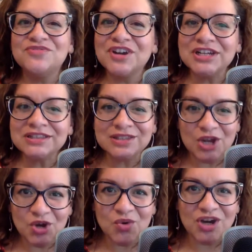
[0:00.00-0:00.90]
very
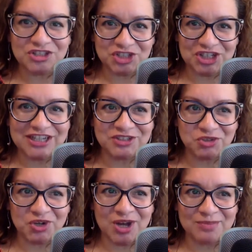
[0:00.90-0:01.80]
low on chicken
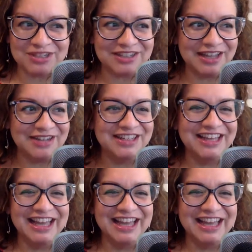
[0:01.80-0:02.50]
drama. And